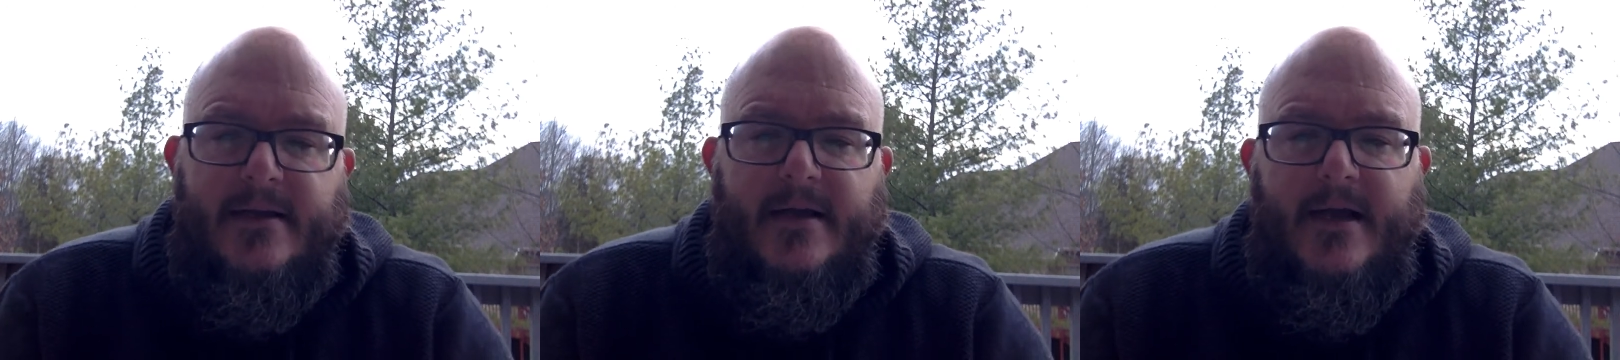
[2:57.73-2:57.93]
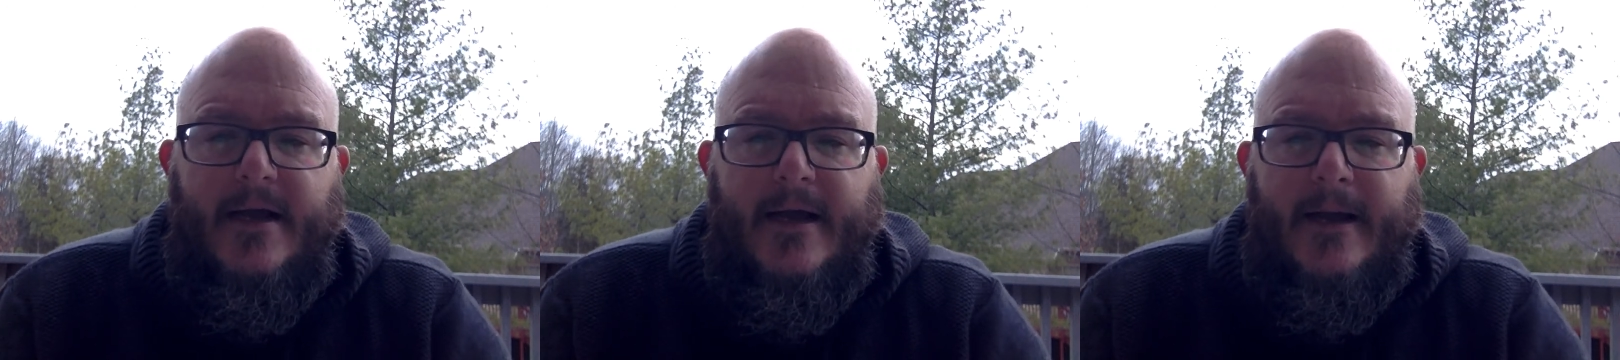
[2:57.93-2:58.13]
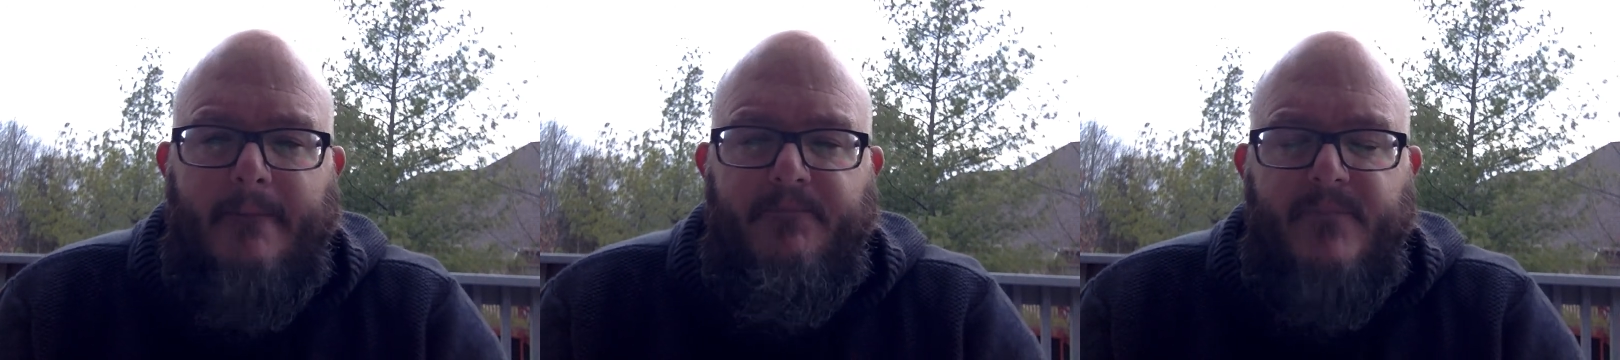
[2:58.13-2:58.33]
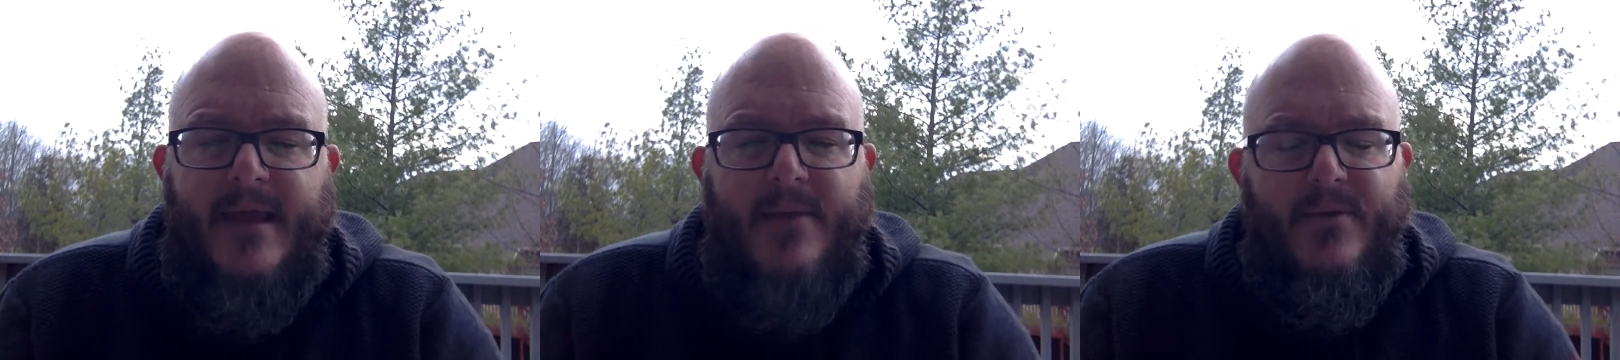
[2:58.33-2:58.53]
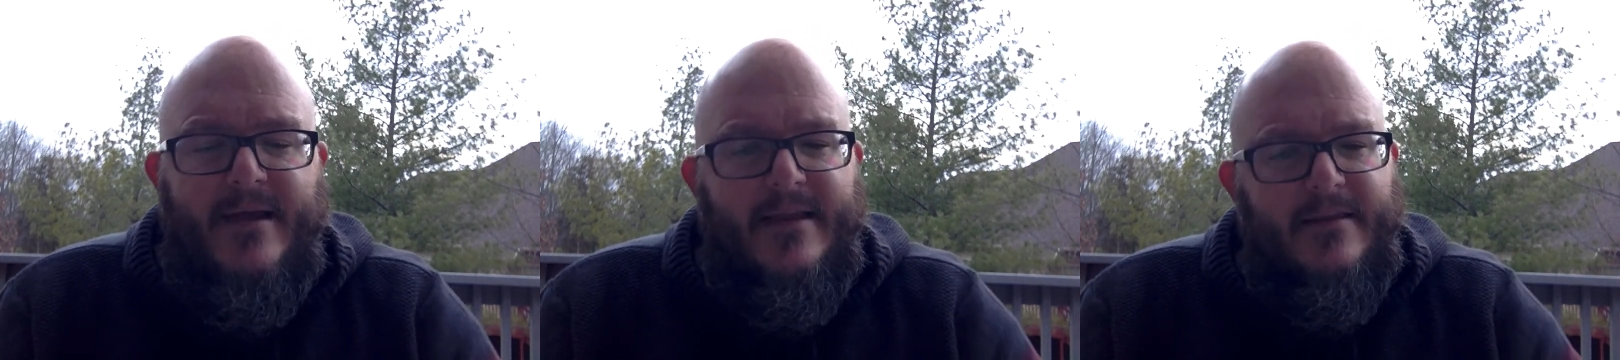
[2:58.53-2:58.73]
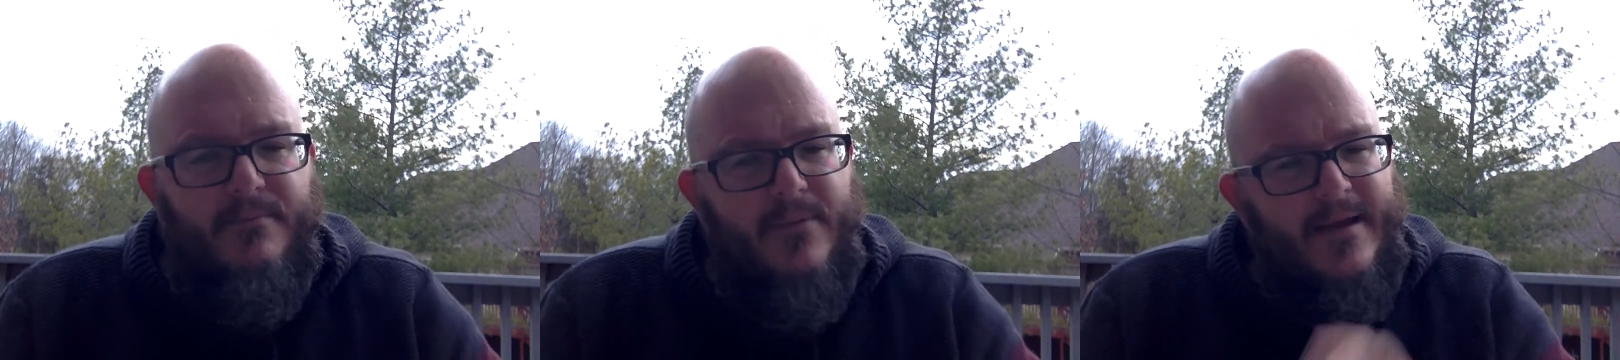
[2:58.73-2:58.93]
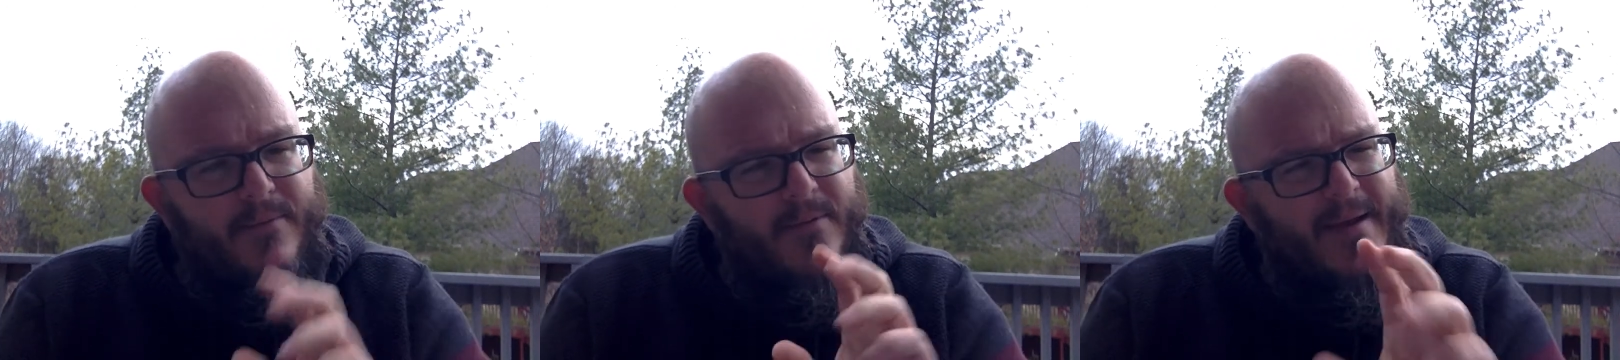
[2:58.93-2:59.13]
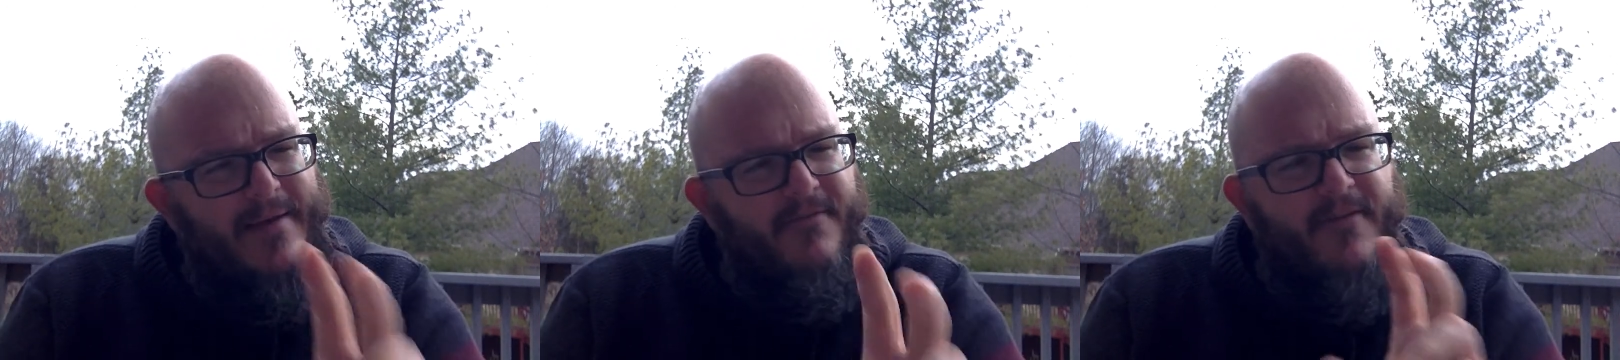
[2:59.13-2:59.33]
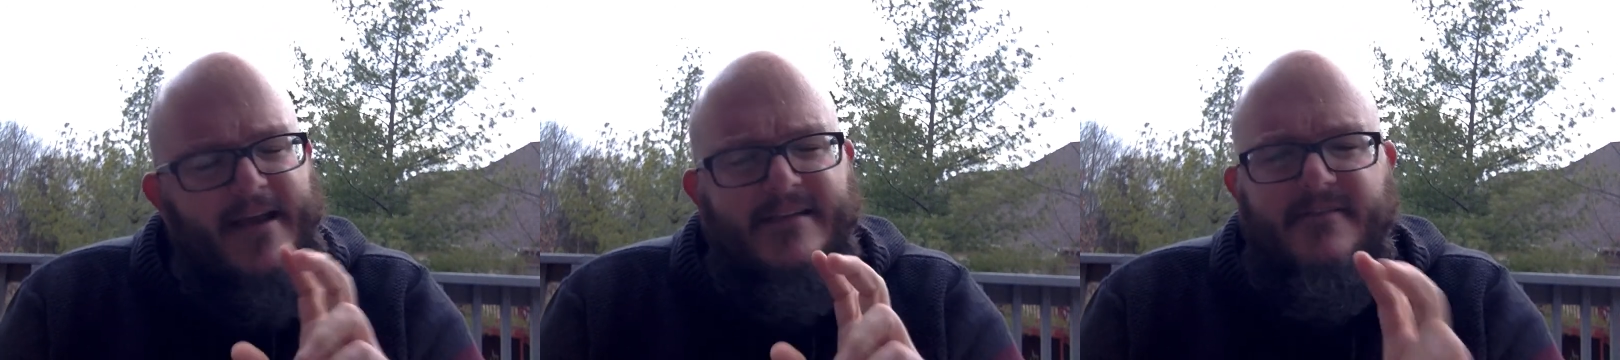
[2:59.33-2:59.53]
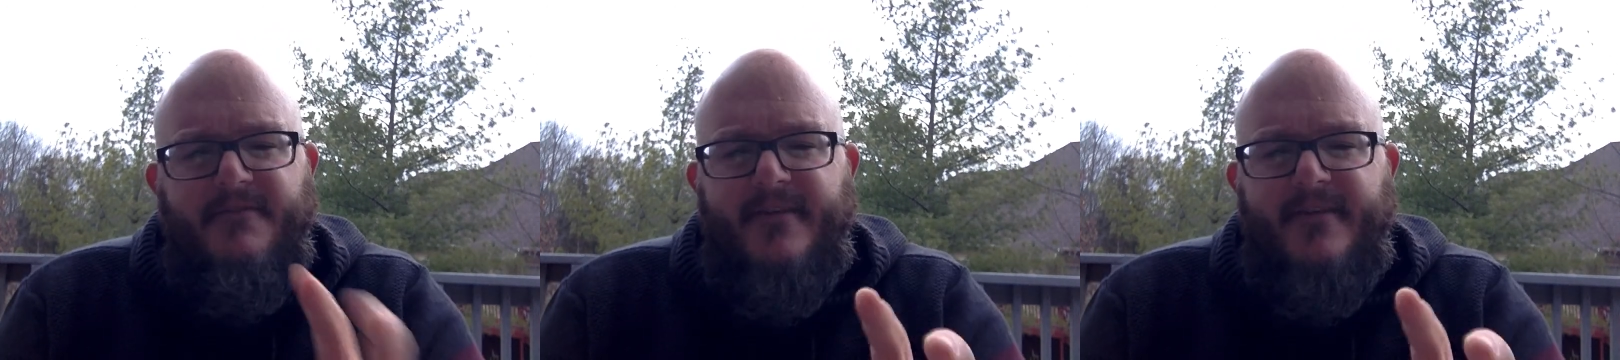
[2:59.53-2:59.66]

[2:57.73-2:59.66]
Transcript: we get face to